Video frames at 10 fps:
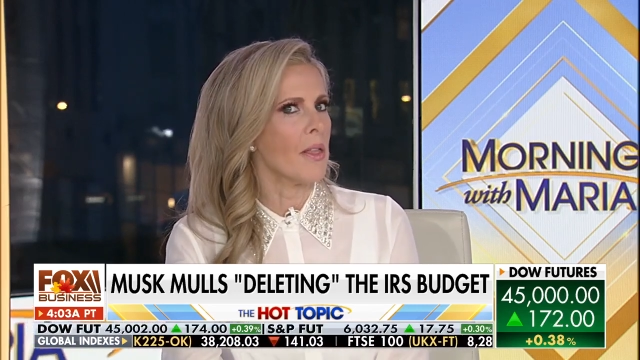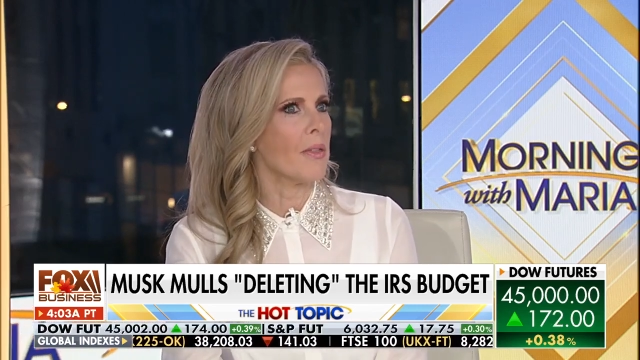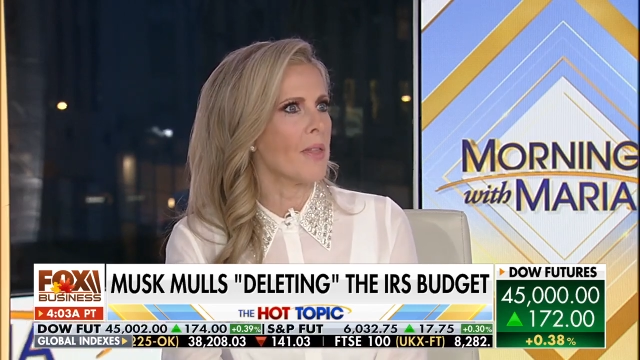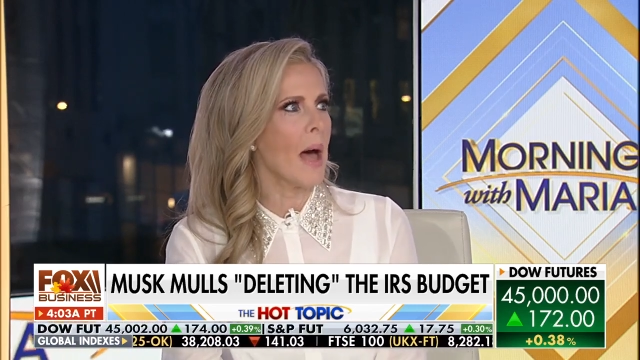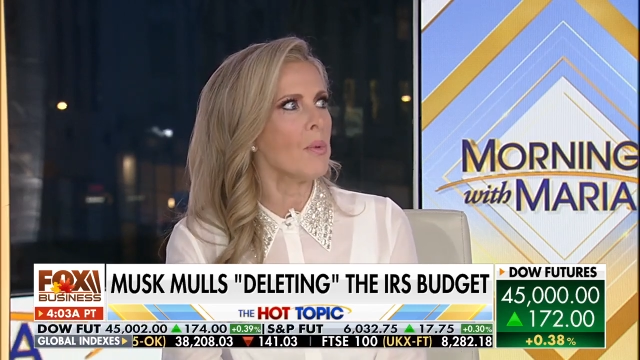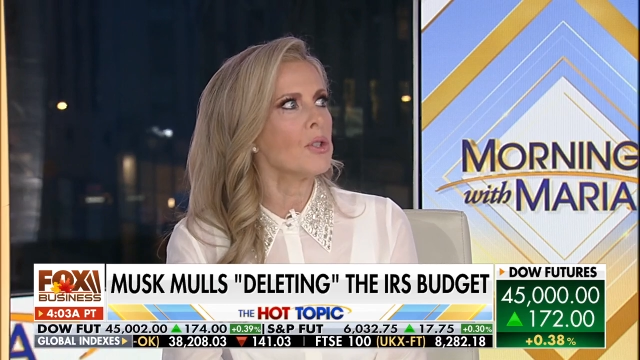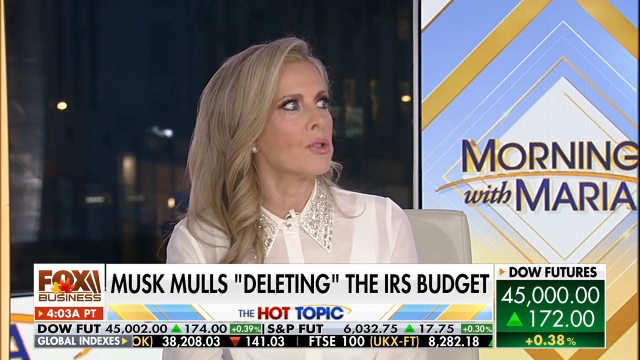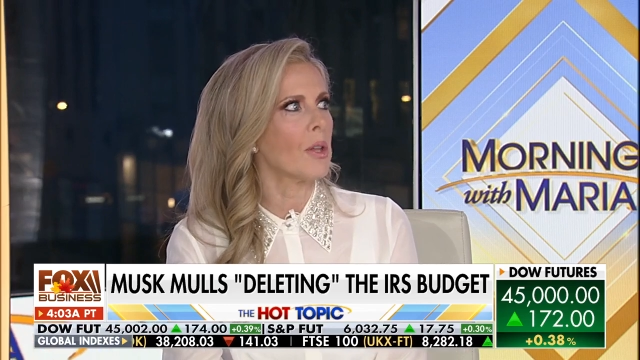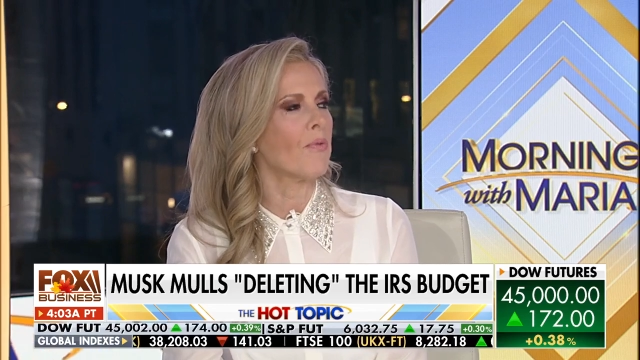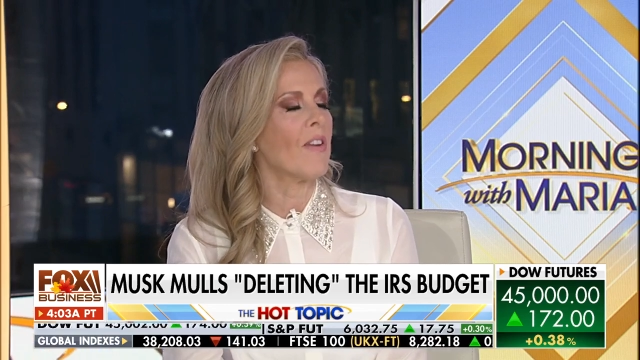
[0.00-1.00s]
That was
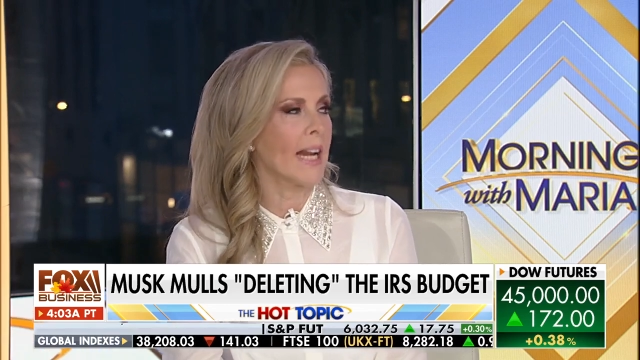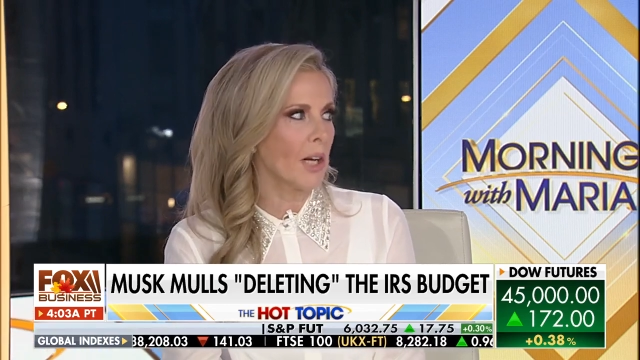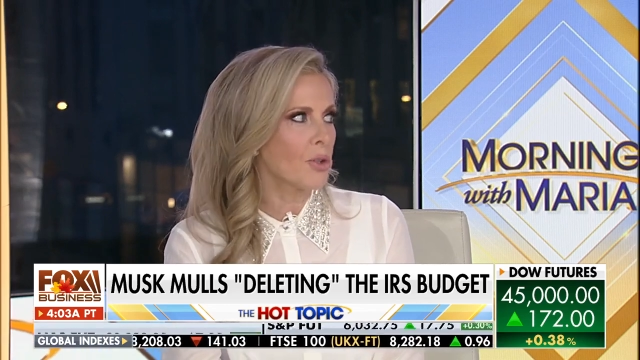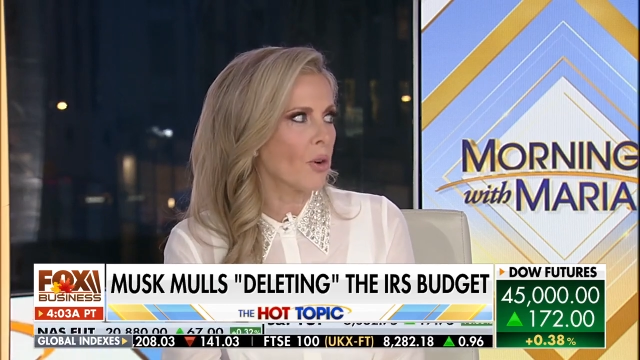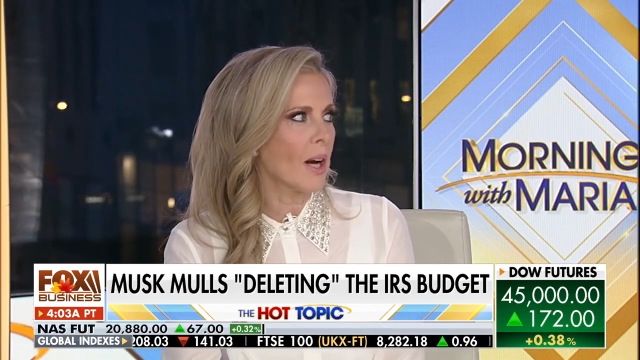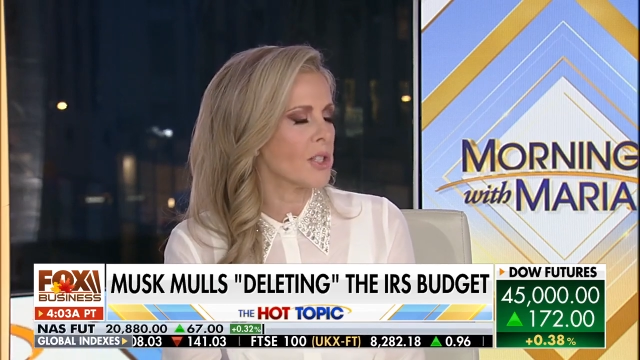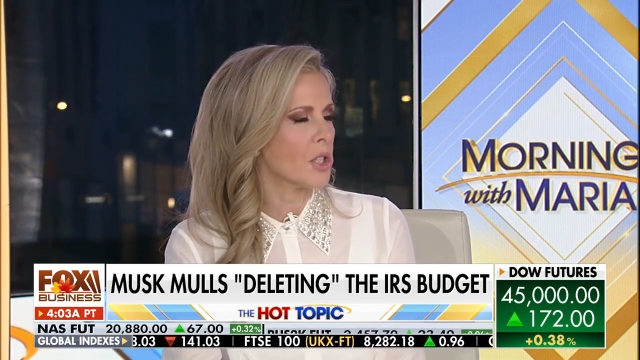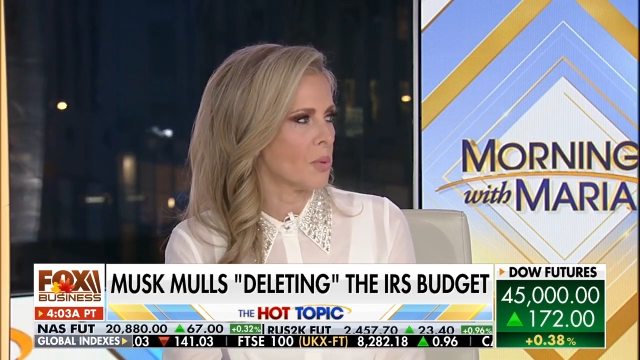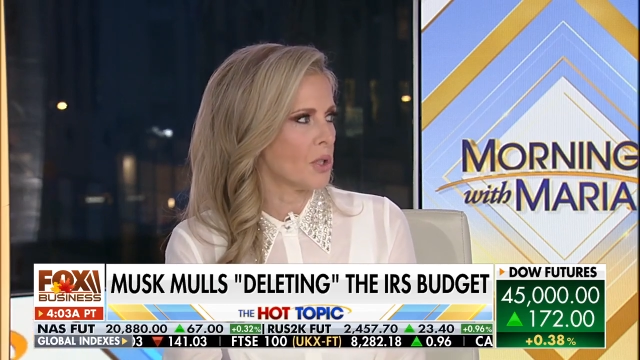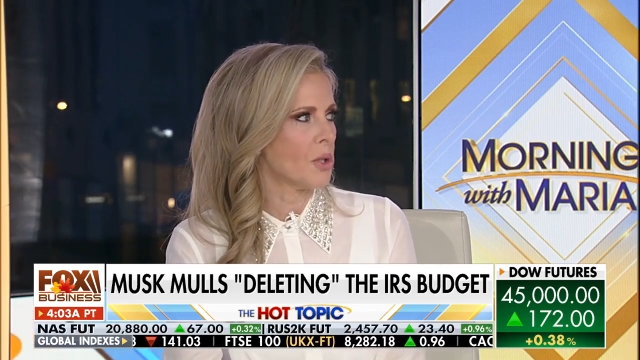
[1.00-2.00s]
the financial
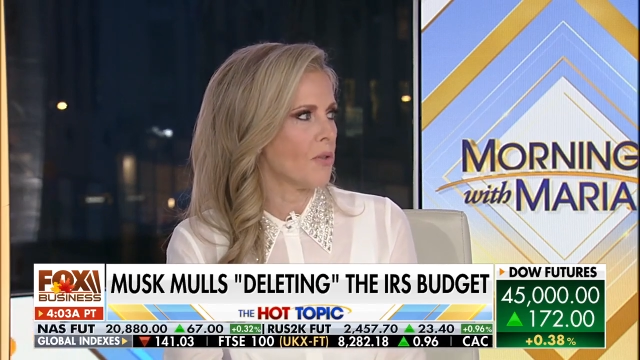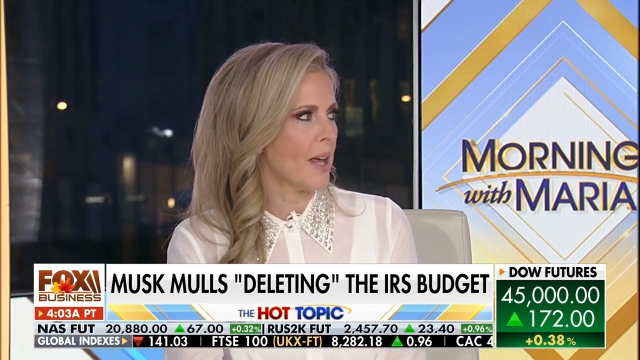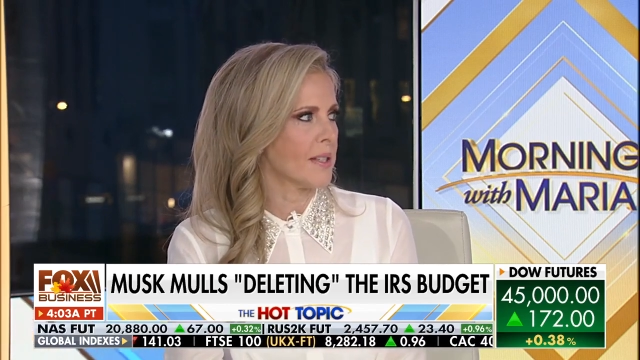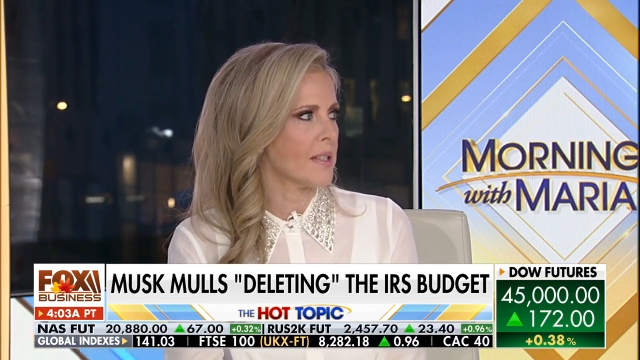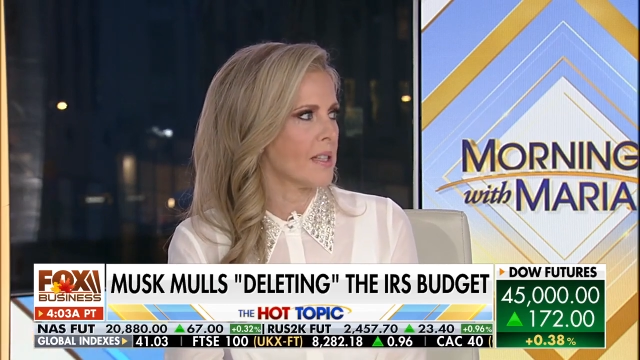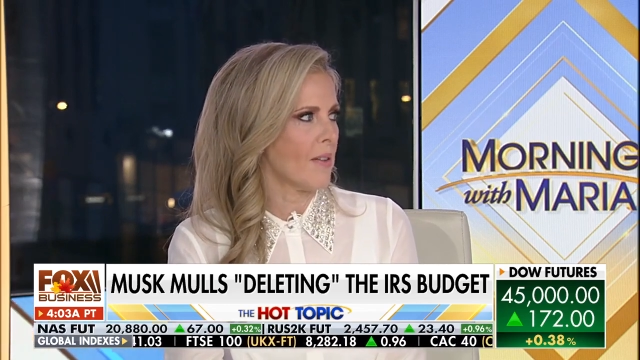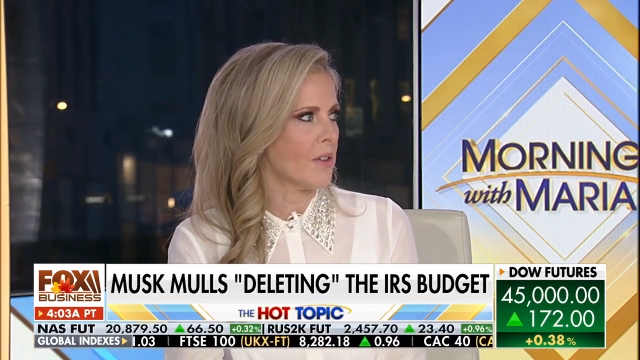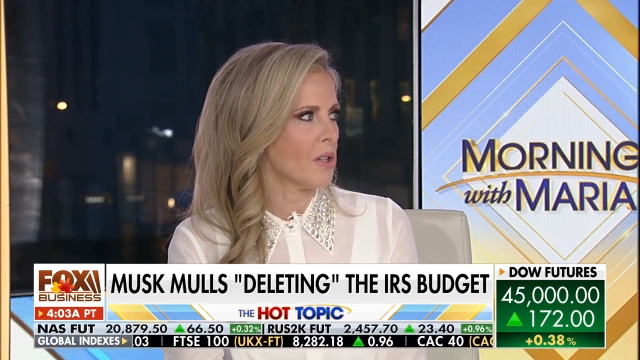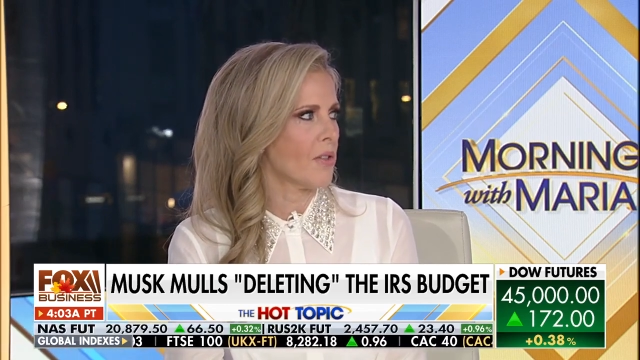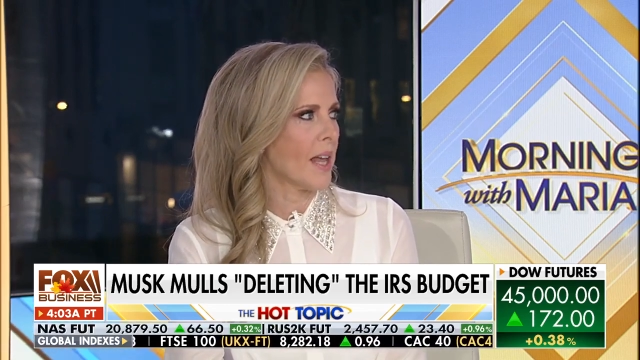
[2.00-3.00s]
crisis was
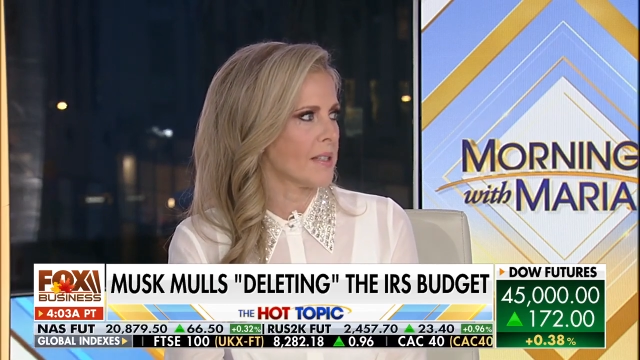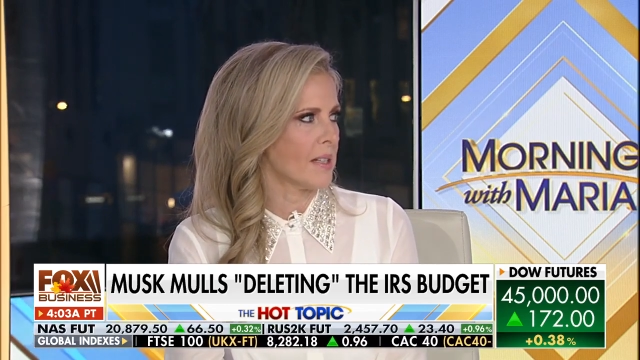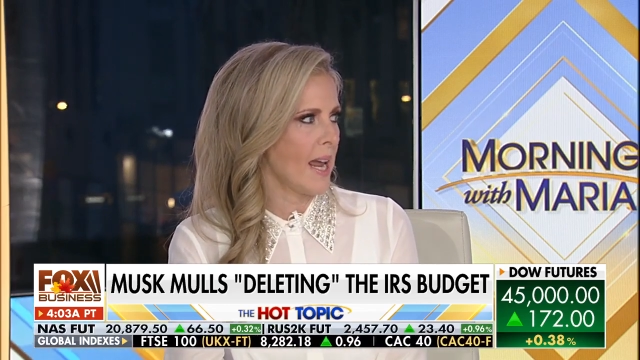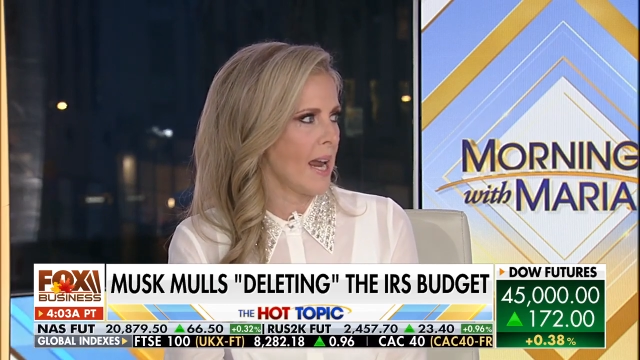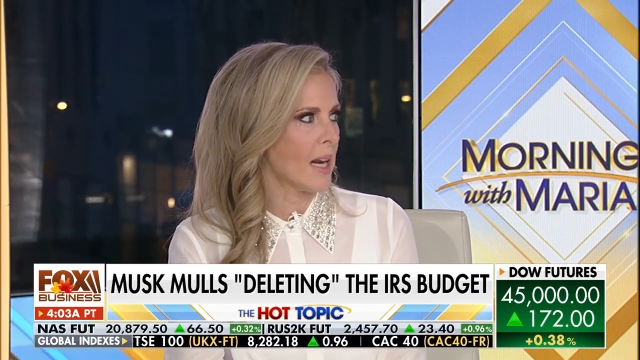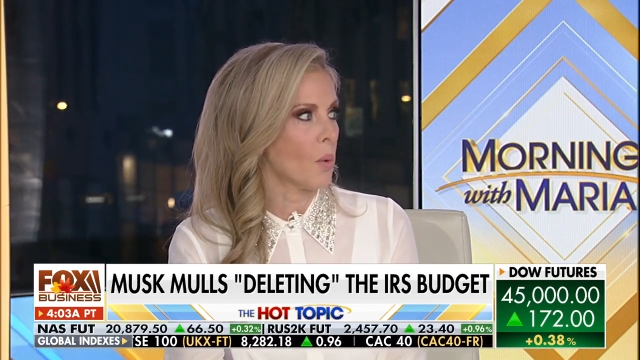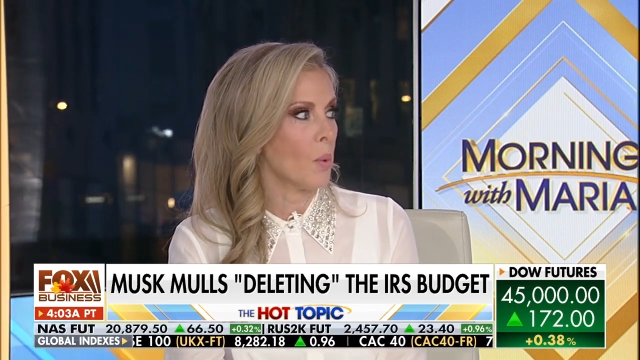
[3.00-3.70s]
2007, 2008.